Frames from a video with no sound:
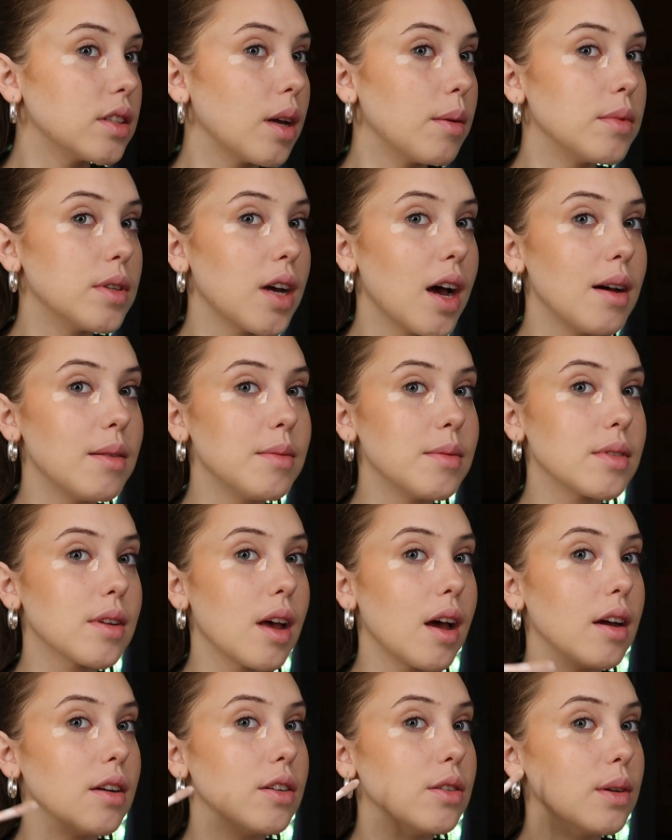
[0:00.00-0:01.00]
Sometimes
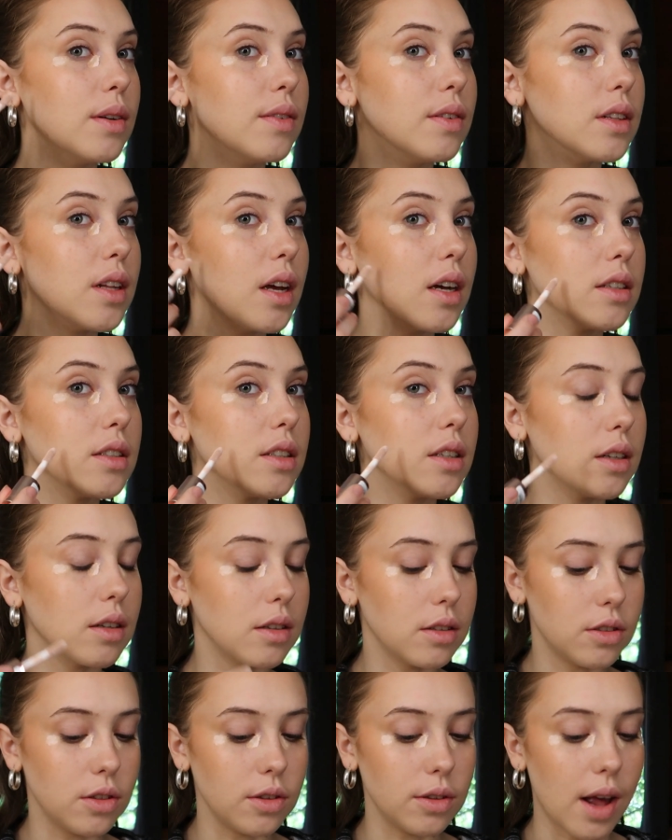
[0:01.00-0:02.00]
I do even like
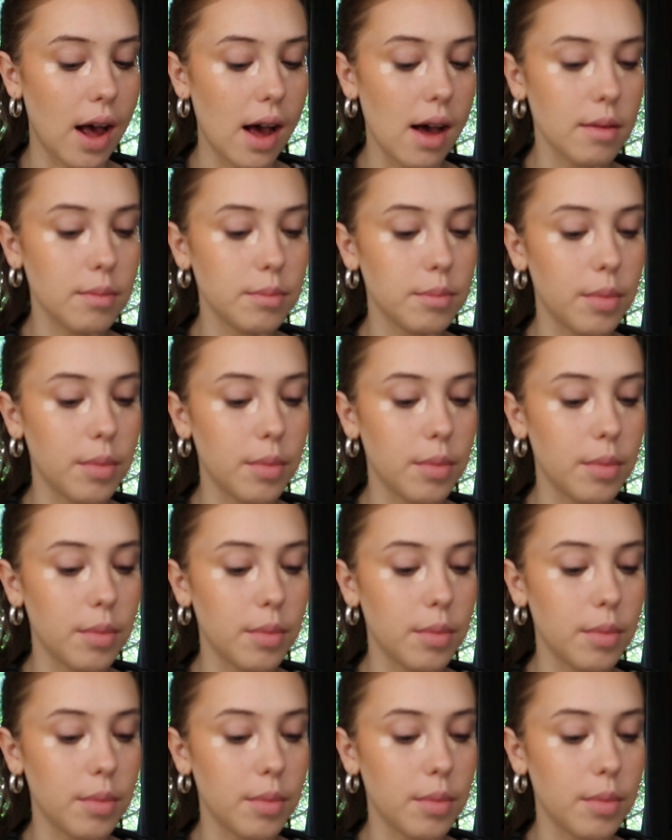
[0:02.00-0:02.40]
to do that,